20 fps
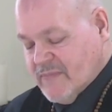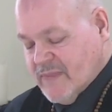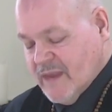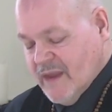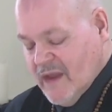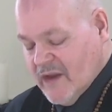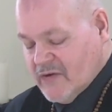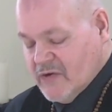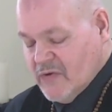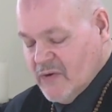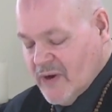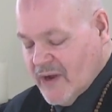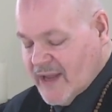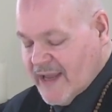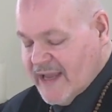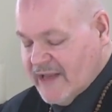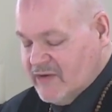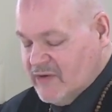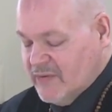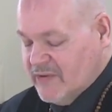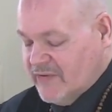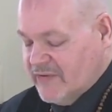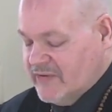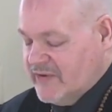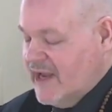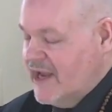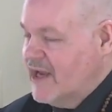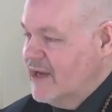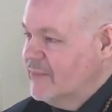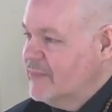I knew I had to
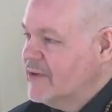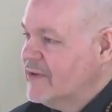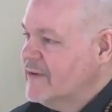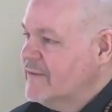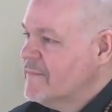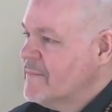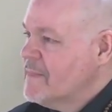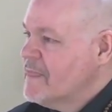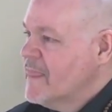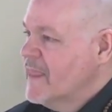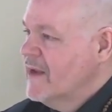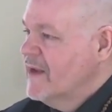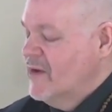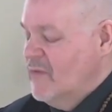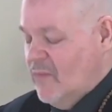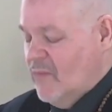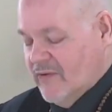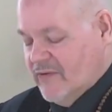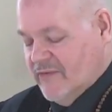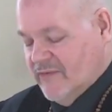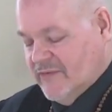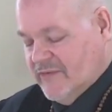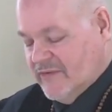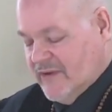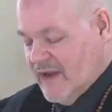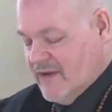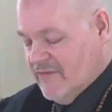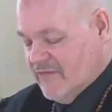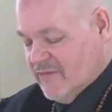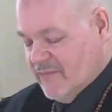escape. It wasn't
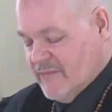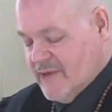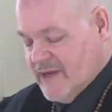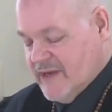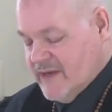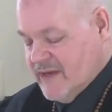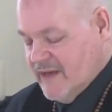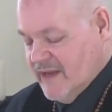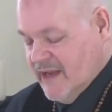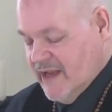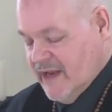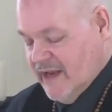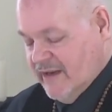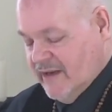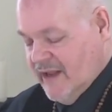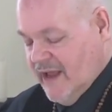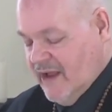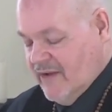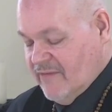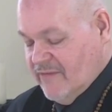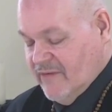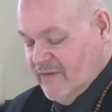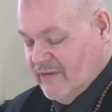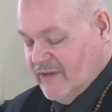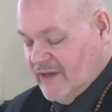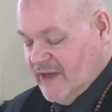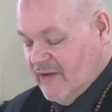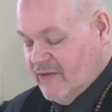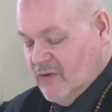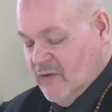safe for me, and I felt
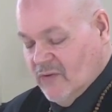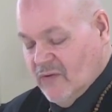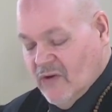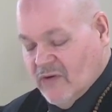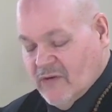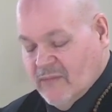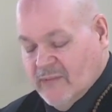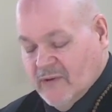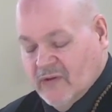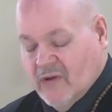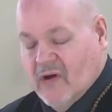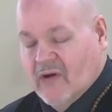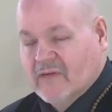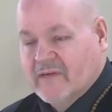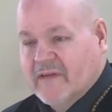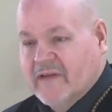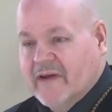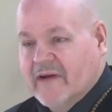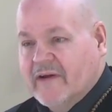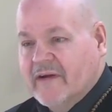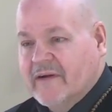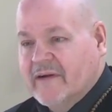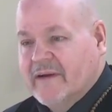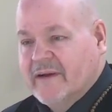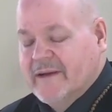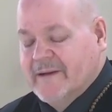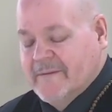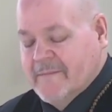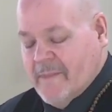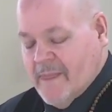like I no longer belonged there.
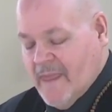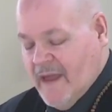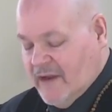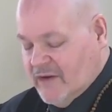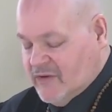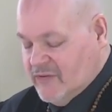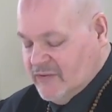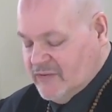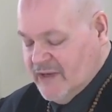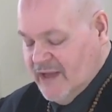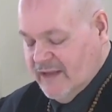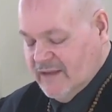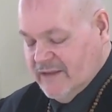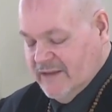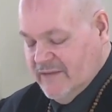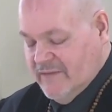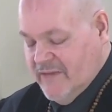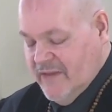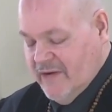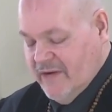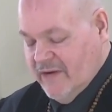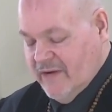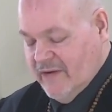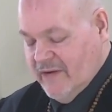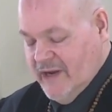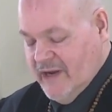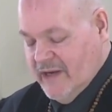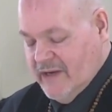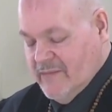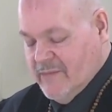I could not live
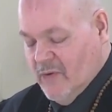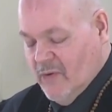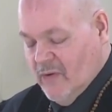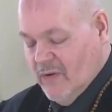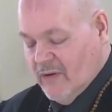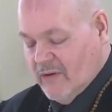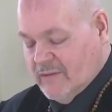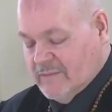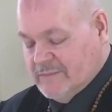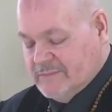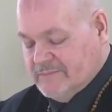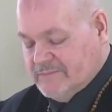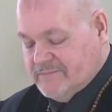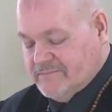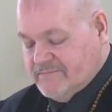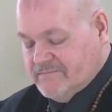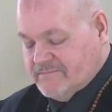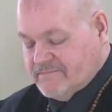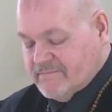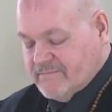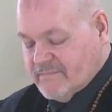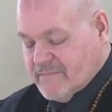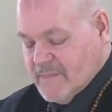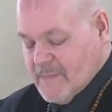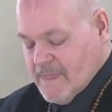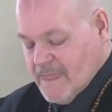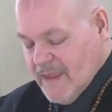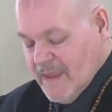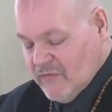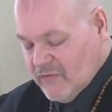there anymore.
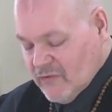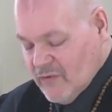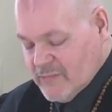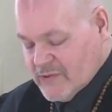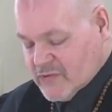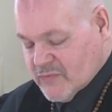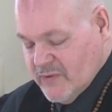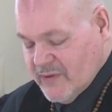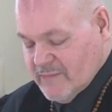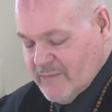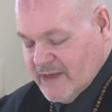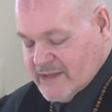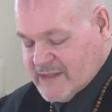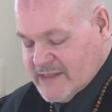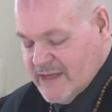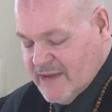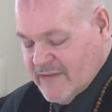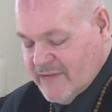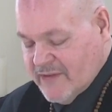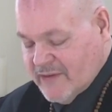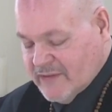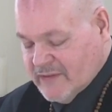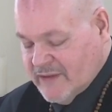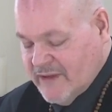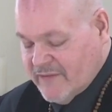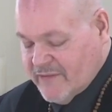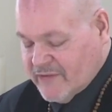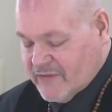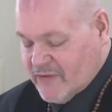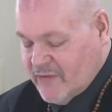So between my 10th and
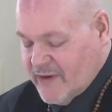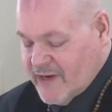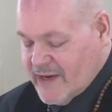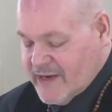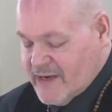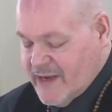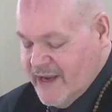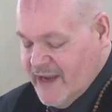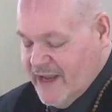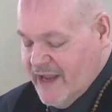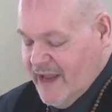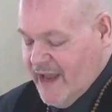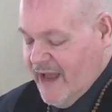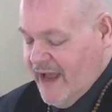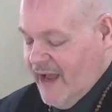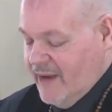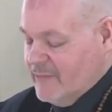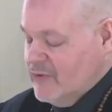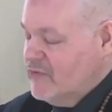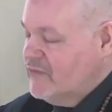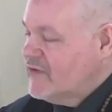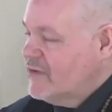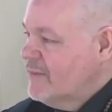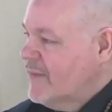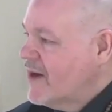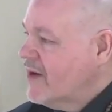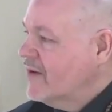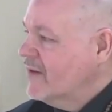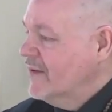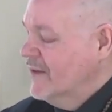11th grade, I moved to
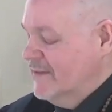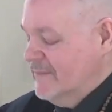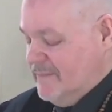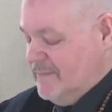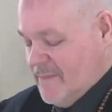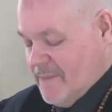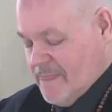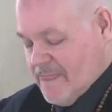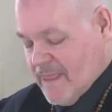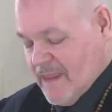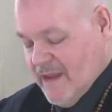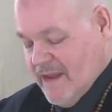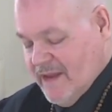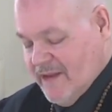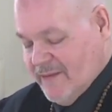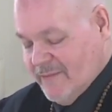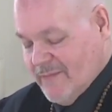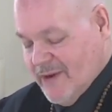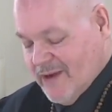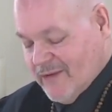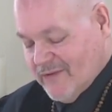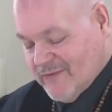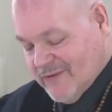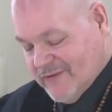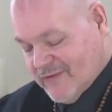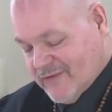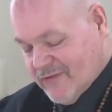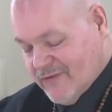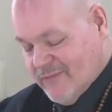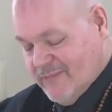Maryland, and my
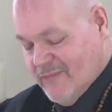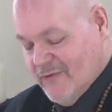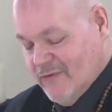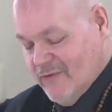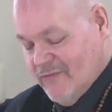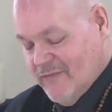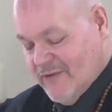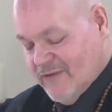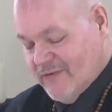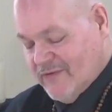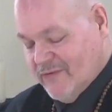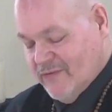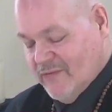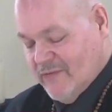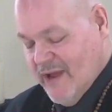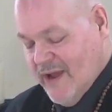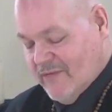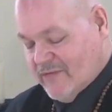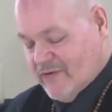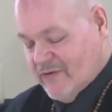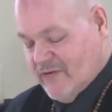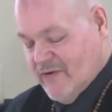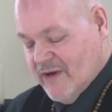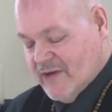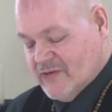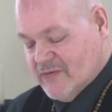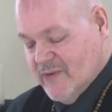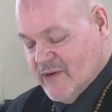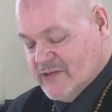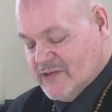sister moved soon after
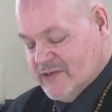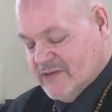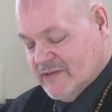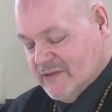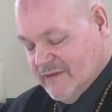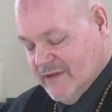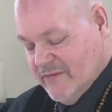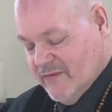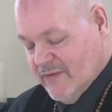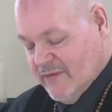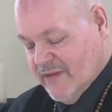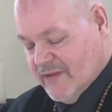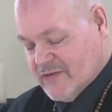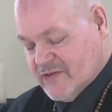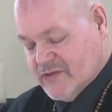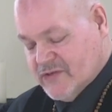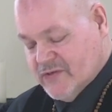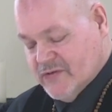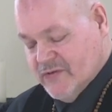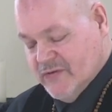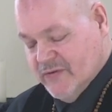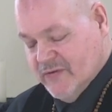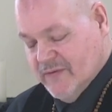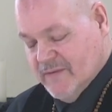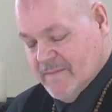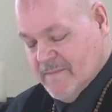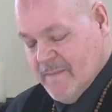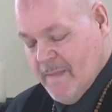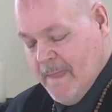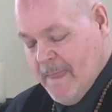graduation to live with us too.
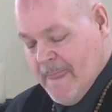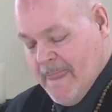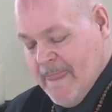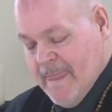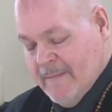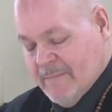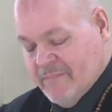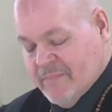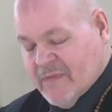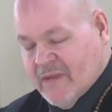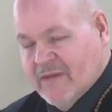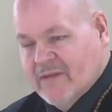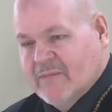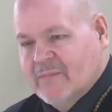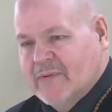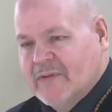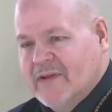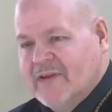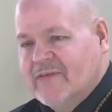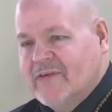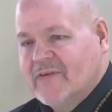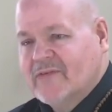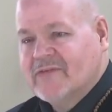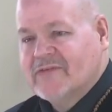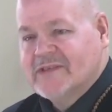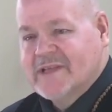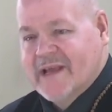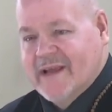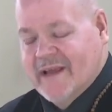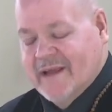Please
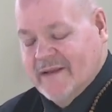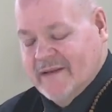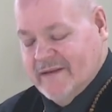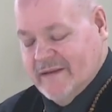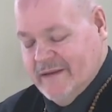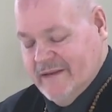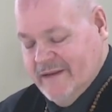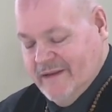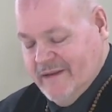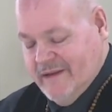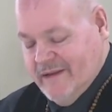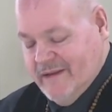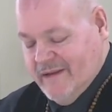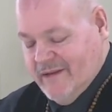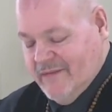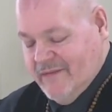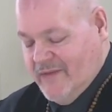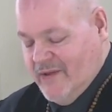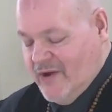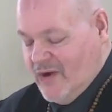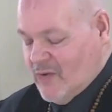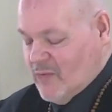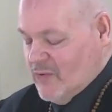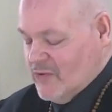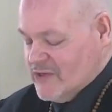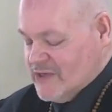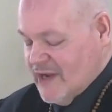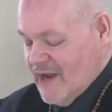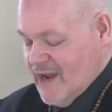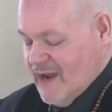understand, there
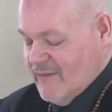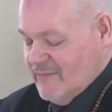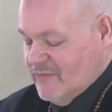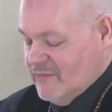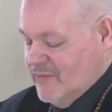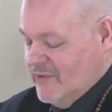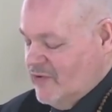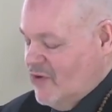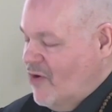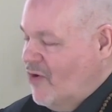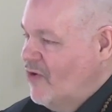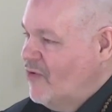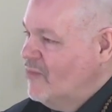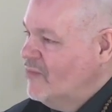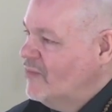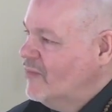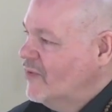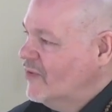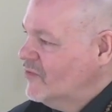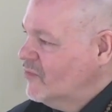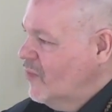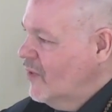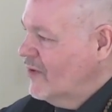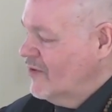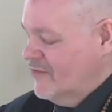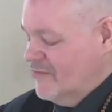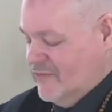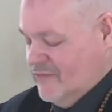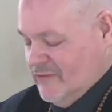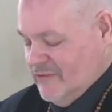were times when home was
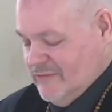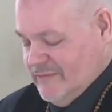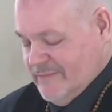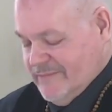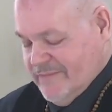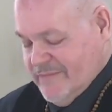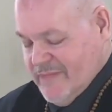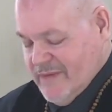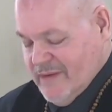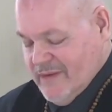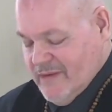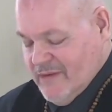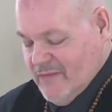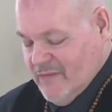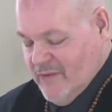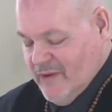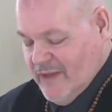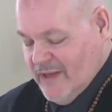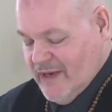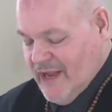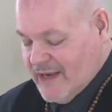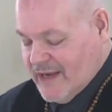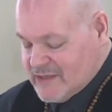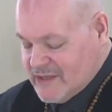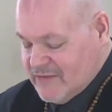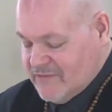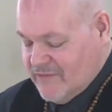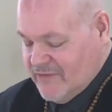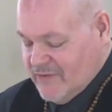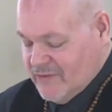wonderful, when I
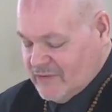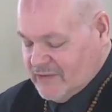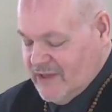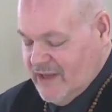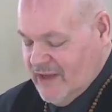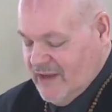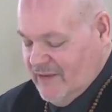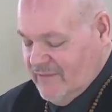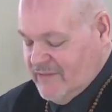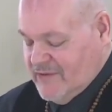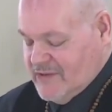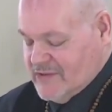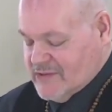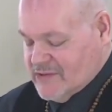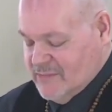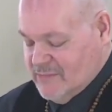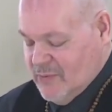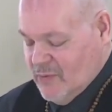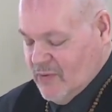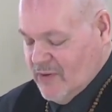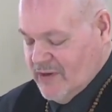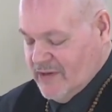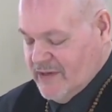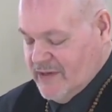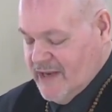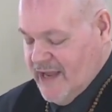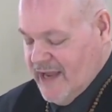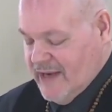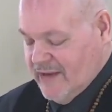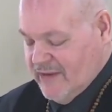did feel loved,
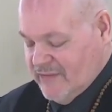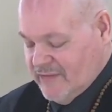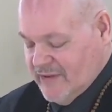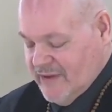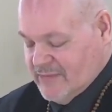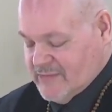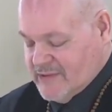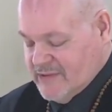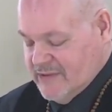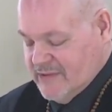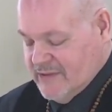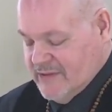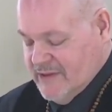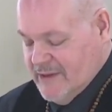supported, and accepted.